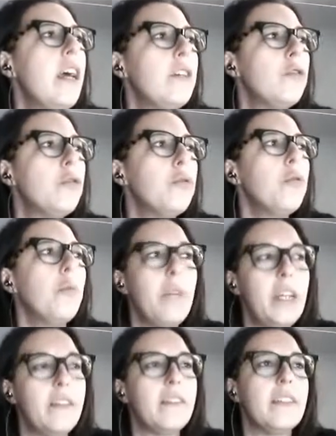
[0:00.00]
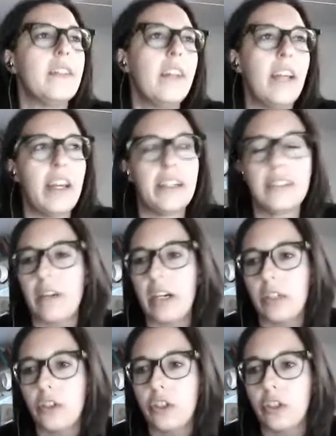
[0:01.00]
to meat
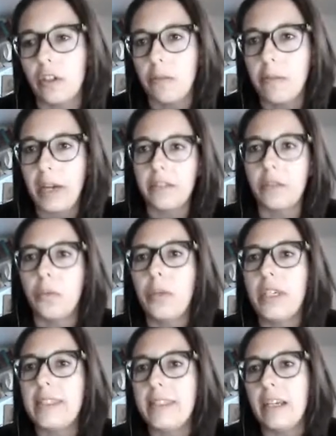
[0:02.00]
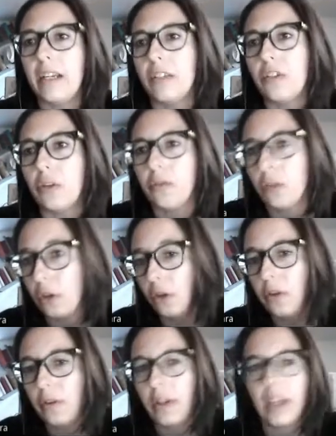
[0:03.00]
extraction. But we still don't
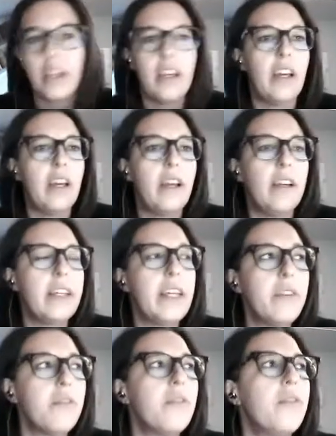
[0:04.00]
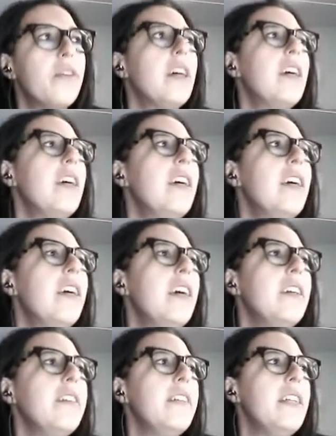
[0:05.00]
know if
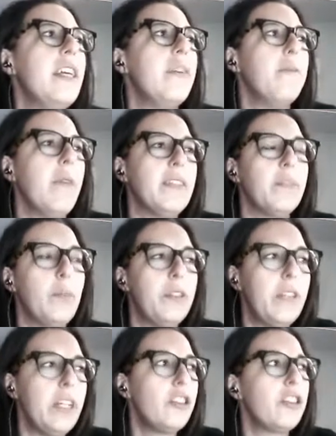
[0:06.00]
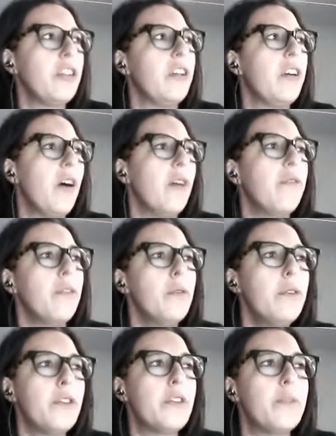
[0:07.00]
the exploitation of
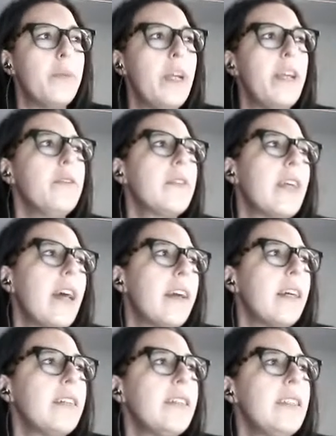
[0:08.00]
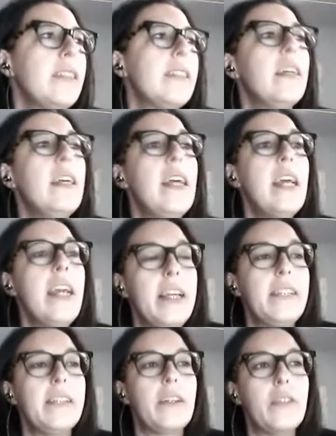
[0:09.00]
Ursus speleus carcasses
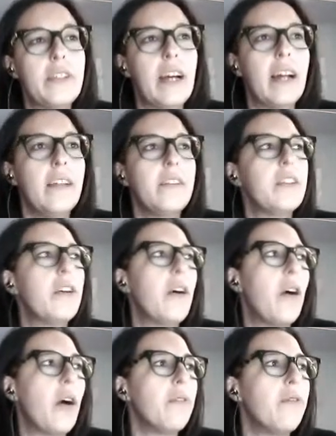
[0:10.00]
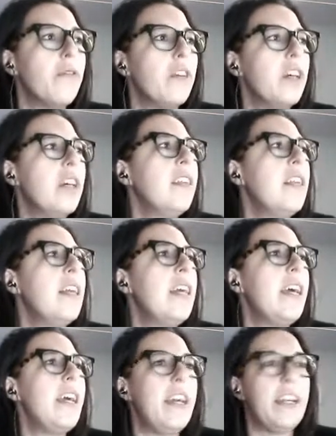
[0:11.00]
is a result of
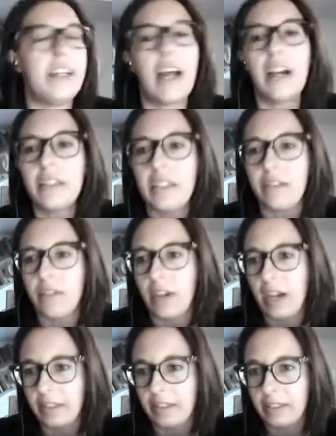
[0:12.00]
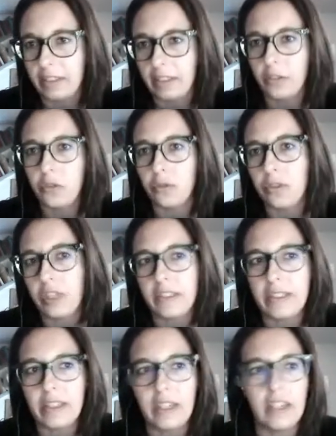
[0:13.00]
an active hunting to
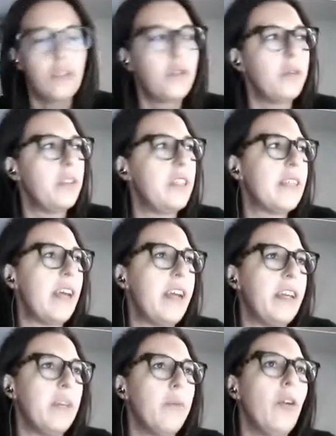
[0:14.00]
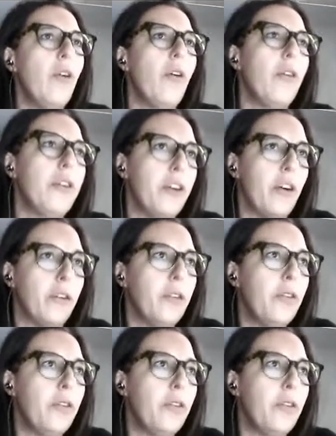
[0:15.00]
this animal or not.